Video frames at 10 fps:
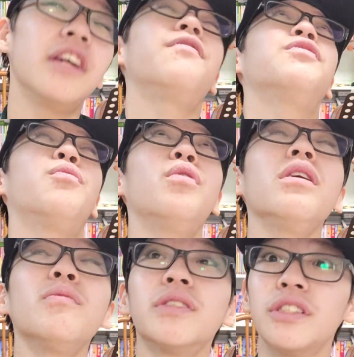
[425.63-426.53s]
if the
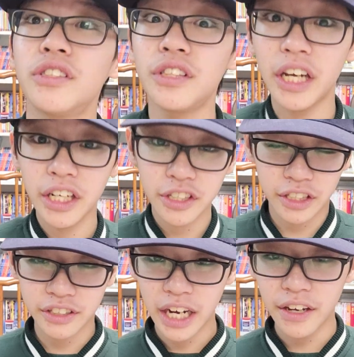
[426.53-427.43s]
world was a stage
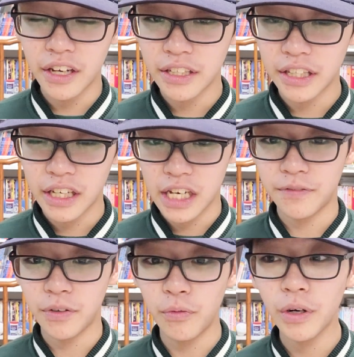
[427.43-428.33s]
and
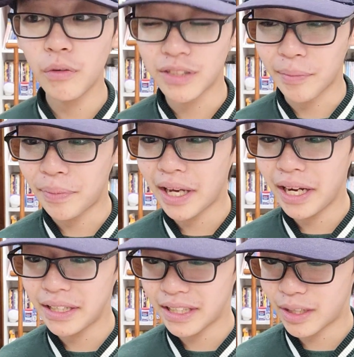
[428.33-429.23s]
if the world was a
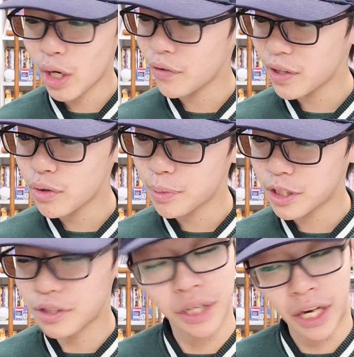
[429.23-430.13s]
play, the gravity would be
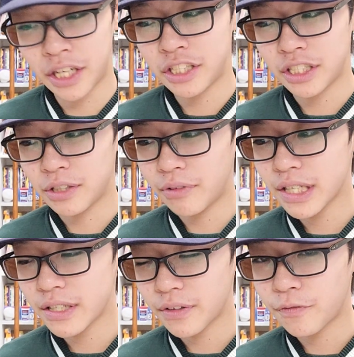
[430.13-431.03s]
the stage and the
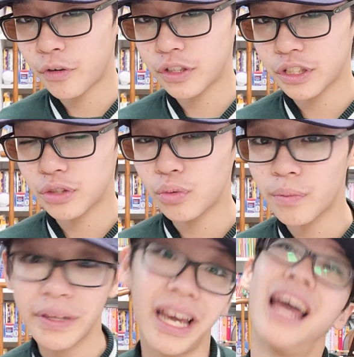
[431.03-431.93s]
rest of the forces
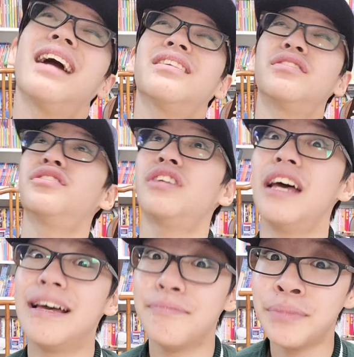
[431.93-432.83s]
would be actors,
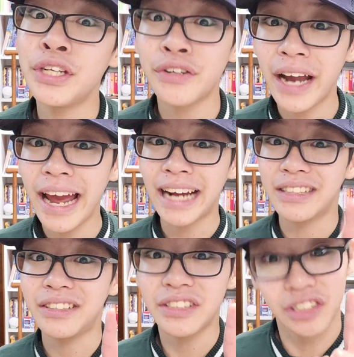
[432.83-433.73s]
mere
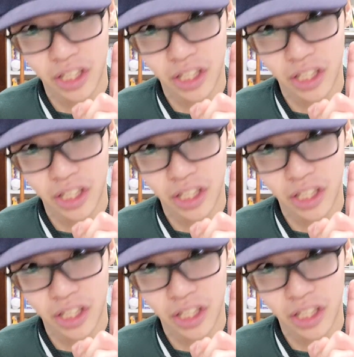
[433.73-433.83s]
actors.